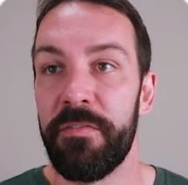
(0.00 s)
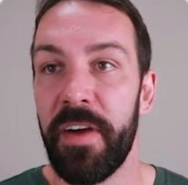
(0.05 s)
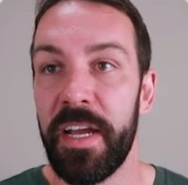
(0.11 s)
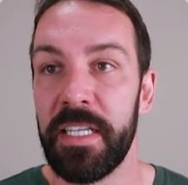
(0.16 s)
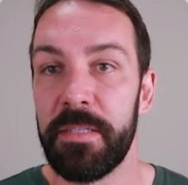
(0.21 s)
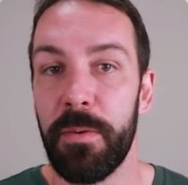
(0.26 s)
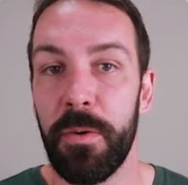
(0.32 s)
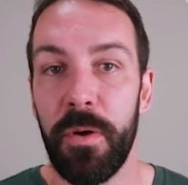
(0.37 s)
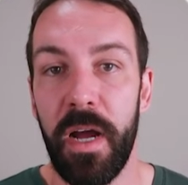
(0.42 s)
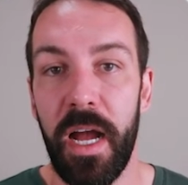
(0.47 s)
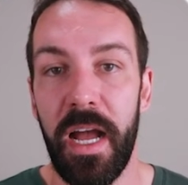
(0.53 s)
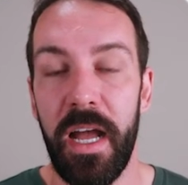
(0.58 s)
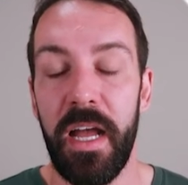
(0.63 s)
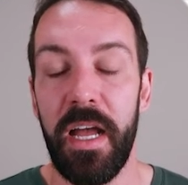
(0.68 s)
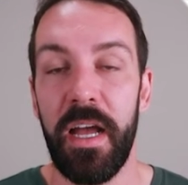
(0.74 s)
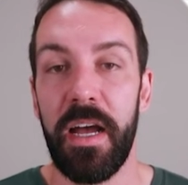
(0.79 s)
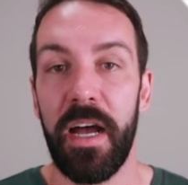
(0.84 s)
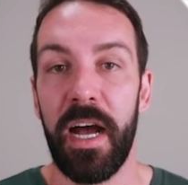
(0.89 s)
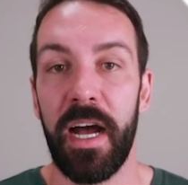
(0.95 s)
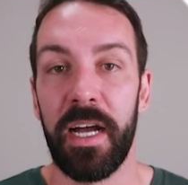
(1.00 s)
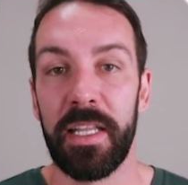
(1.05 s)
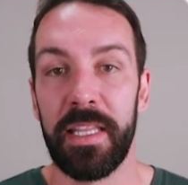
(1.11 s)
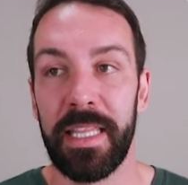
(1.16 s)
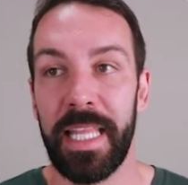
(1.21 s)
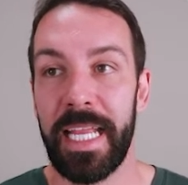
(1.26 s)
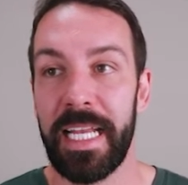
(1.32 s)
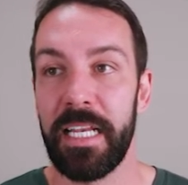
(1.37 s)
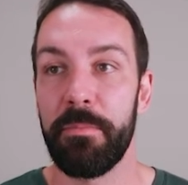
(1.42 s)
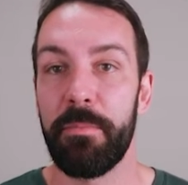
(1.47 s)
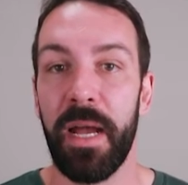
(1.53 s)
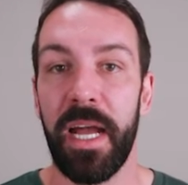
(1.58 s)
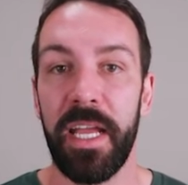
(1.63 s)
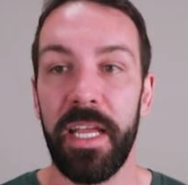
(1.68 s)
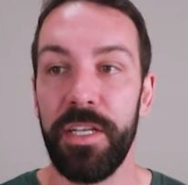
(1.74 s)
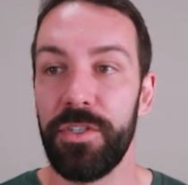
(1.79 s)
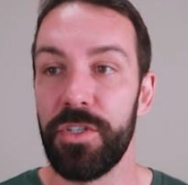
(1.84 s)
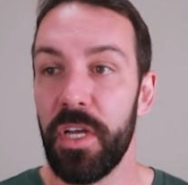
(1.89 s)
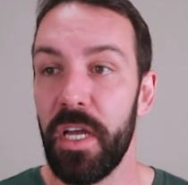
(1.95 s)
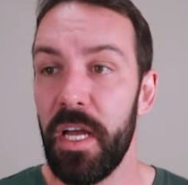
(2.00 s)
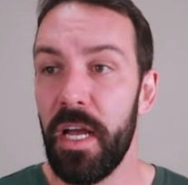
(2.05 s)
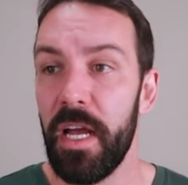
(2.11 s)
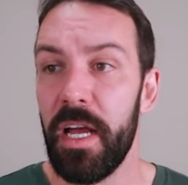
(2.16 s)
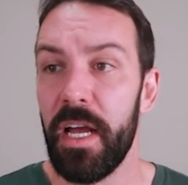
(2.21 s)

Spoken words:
Facebook landing page.